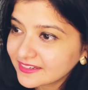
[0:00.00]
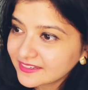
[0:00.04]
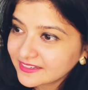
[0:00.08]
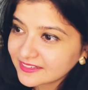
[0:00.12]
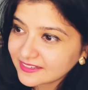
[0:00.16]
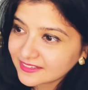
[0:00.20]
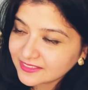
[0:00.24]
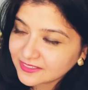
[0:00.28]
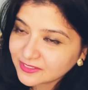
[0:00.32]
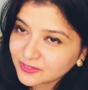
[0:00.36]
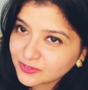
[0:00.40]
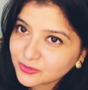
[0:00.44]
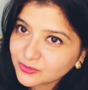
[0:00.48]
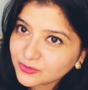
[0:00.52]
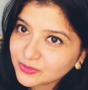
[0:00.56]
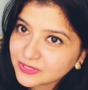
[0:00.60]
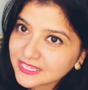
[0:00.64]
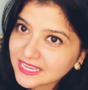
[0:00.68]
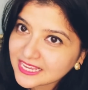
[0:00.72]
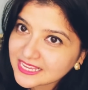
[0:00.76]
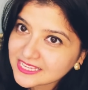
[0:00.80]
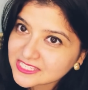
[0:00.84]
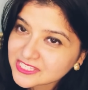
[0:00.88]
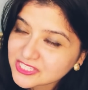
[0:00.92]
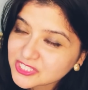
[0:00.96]

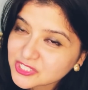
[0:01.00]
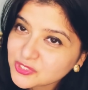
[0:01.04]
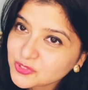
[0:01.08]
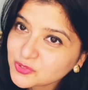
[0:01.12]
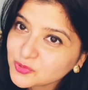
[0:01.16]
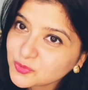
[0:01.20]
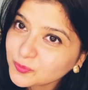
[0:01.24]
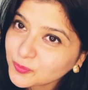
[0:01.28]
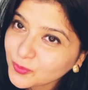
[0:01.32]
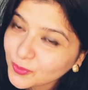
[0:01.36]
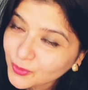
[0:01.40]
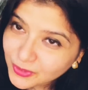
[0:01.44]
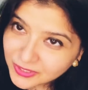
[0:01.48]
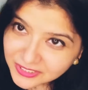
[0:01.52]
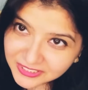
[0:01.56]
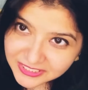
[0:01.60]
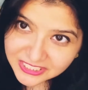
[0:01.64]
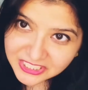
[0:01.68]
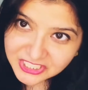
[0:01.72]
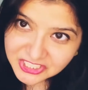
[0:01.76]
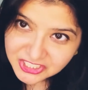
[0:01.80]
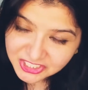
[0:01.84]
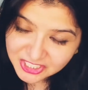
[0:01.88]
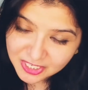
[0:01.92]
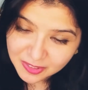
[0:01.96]
he has to board
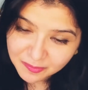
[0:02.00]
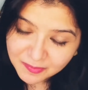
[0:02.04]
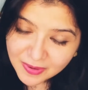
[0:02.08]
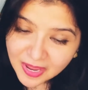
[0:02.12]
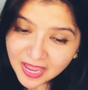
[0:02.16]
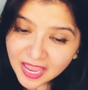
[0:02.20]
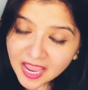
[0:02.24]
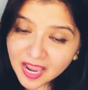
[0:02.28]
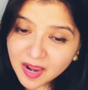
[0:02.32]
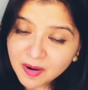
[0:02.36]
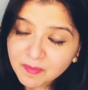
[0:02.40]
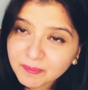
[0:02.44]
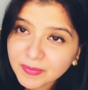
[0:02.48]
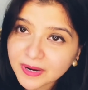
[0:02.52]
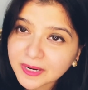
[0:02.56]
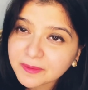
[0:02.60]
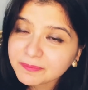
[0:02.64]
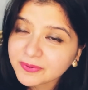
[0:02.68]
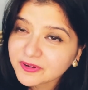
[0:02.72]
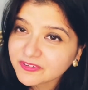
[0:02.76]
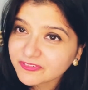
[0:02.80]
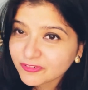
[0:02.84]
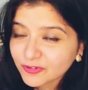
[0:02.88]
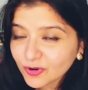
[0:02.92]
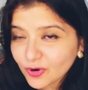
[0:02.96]
the ship. But
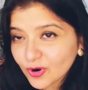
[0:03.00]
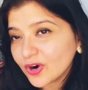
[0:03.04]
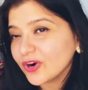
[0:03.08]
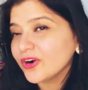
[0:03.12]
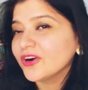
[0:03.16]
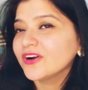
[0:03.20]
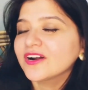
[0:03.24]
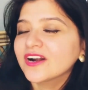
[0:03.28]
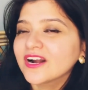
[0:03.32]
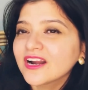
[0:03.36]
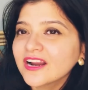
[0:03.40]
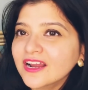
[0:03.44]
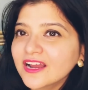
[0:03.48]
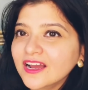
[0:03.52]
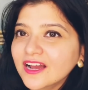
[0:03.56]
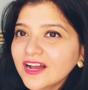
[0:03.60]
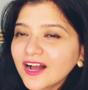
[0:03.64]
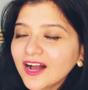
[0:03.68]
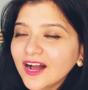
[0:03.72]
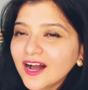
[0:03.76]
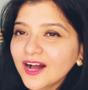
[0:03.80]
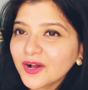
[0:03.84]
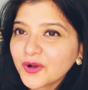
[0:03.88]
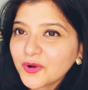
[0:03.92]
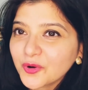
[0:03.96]
before
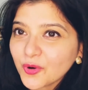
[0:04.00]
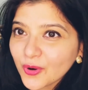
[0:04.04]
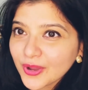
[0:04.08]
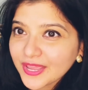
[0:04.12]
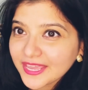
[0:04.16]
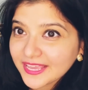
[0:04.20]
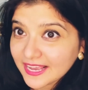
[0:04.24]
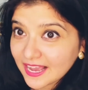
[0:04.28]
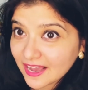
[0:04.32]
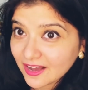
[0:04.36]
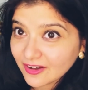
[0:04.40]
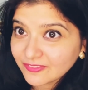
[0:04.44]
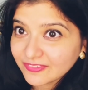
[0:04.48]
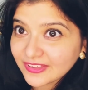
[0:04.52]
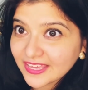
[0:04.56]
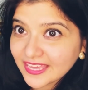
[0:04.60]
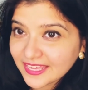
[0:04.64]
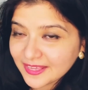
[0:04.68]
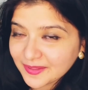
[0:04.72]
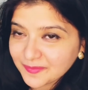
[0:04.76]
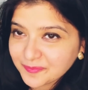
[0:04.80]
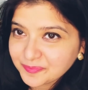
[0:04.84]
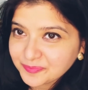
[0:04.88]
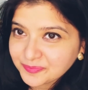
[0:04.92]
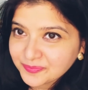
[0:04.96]
going
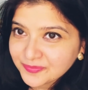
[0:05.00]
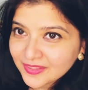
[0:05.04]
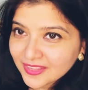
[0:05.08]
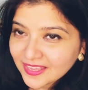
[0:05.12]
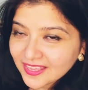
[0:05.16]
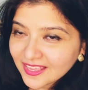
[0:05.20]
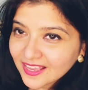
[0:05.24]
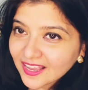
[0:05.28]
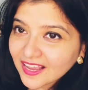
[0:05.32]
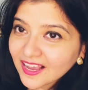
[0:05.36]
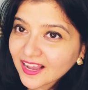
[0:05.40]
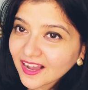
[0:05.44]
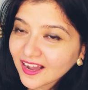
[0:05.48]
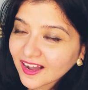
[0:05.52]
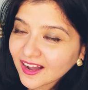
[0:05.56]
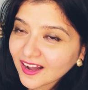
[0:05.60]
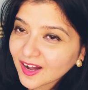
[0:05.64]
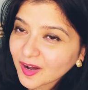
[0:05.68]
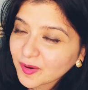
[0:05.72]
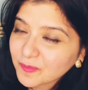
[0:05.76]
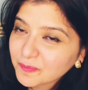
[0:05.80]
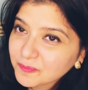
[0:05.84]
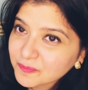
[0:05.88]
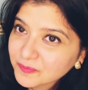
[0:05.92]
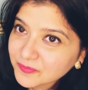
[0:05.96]
away,
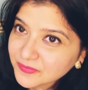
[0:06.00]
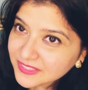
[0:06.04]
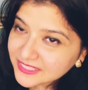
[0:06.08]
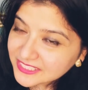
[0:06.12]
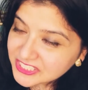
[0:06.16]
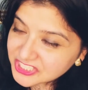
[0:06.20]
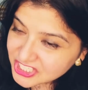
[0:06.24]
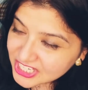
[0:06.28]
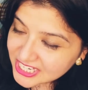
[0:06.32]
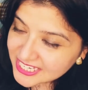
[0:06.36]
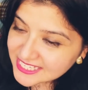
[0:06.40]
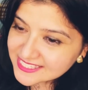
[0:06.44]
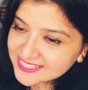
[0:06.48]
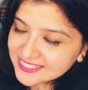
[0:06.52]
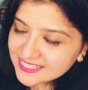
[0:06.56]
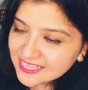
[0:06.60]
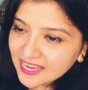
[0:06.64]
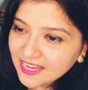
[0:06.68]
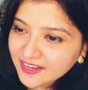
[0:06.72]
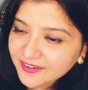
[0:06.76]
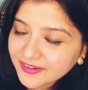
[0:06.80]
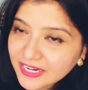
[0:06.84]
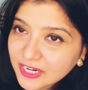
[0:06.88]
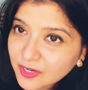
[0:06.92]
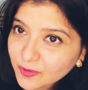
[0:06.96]
she is
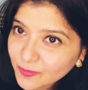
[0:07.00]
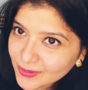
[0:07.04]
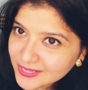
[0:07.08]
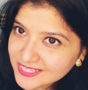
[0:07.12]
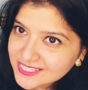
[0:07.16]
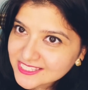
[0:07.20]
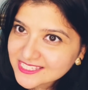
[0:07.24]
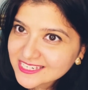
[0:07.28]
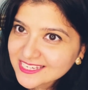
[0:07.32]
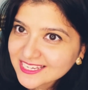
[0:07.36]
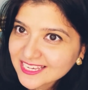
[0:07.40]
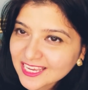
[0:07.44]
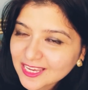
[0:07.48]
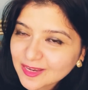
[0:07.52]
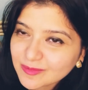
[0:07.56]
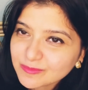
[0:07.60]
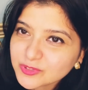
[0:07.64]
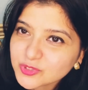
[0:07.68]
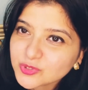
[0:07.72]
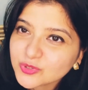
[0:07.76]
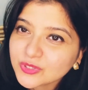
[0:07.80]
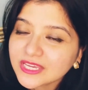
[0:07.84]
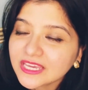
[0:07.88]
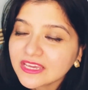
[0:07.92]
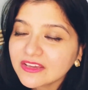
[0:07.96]
requesting him
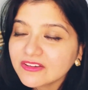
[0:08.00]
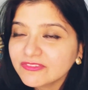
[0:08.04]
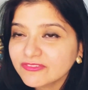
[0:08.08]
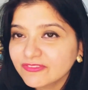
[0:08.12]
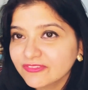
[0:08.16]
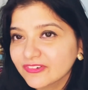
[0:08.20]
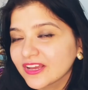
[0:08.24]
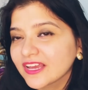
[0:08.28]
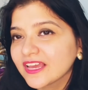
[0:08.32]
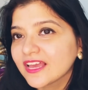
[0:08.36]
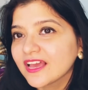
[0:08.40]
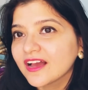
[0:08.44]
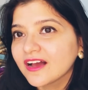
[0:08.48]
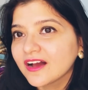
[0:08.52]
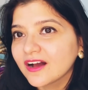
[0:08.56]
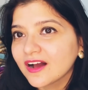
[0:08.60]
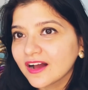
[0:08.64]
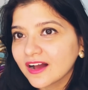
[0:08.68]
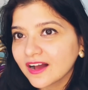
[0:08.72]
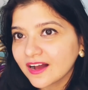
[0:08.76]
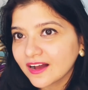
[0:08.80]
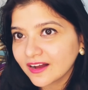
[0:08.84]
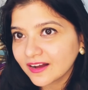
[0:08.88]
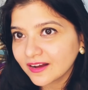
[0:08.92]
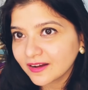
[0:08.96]
to give
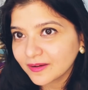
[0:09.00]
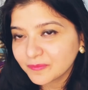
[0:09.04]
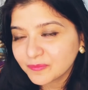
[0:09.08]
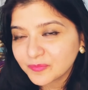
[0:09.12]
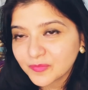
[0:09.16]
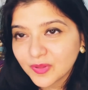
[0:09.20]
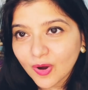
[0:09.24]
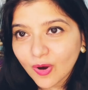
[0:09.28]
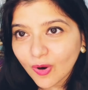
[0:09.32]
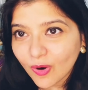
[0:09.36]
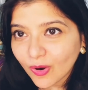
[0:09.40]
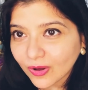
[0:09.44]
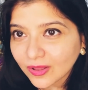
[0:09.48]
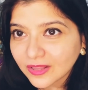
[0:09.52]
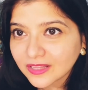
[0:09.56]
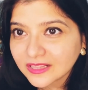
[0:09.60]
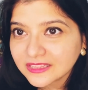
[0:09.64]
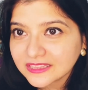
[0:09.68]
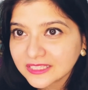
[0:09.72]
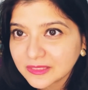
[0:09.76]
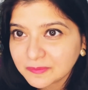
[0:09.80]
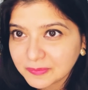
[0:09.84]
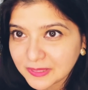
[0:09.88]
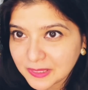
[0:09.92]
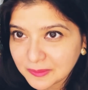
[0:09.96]
all
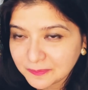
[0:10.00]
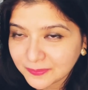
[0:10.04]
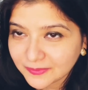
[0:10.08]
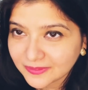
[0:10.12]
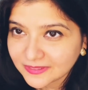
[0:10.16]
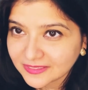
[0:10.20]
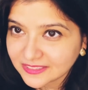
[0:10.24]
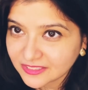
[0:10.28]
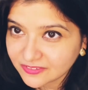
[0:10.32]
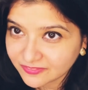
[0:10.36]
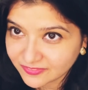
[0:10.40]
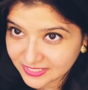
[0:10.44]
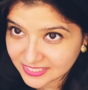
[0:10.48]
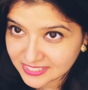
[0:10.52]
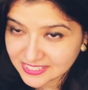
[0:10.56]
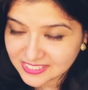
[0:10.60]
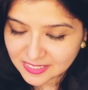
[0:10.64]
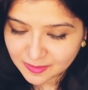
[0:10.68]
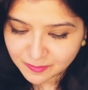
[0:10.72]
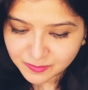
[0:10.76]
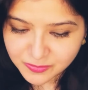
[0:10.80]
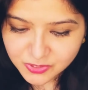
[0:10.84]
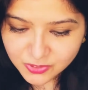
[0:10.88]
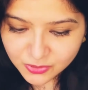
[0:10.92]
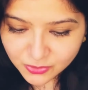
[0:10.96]
the people the
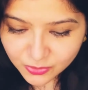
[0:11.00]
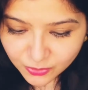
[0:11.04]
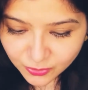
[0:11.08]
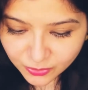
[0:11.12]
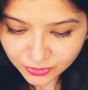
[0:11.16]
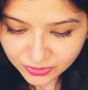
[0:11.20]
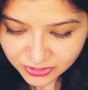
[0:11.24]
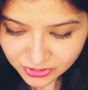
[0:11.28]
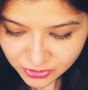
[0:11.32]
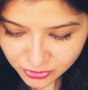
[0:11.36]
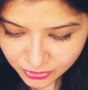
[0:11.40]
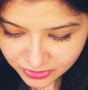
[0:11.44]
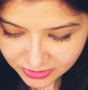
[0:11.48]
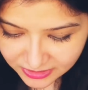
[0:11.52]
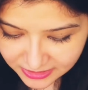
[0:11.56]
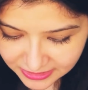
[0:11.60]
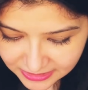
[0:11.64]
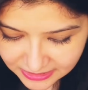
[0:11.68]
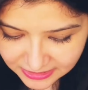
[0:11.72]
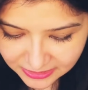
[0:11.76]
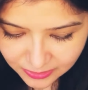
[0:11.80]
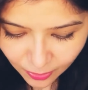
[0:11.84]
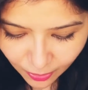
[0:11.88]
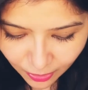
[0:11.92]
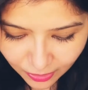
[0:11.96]
wisdom. So
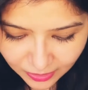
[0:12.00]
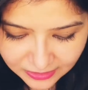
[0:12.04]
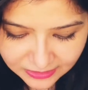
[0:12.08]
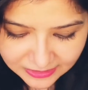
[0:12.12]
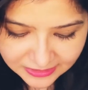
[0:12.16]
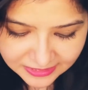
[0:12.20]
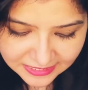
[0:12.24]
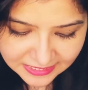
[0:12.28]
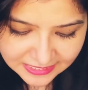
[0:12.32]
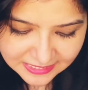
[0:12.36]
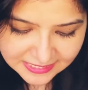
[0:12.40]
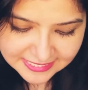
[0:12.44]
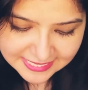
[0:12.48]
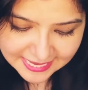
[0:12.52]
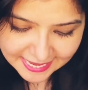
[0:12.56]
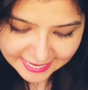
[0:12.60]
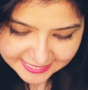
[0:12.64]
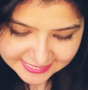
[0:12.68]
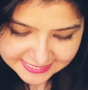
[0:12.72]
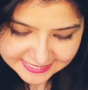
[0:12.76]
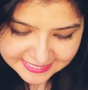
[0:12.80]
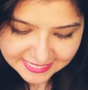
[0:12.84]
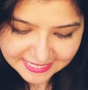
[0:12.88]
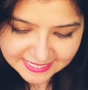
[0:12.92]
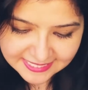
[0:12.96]
all these
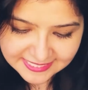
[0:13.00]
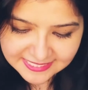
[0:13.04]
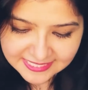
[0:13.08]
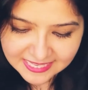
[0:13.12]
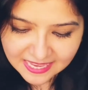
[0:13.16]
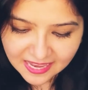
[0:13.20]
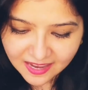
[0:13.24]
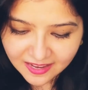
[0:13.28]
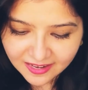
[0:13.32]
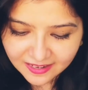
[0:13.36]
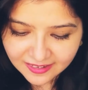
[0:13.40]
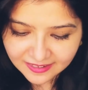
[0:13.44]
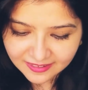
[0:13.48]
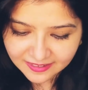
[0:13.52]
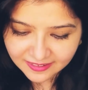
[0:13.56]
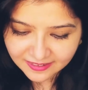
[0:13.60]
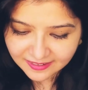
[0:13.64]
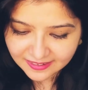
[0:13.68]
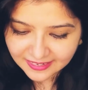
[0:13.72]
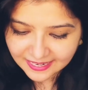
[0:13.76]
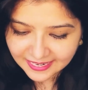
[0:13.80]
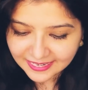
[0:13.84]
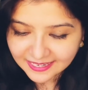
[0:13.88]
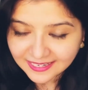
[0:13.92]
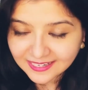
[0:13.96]
essays, they are
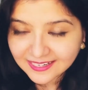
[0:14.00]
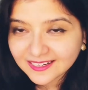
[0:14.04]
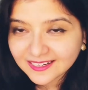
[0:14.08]
like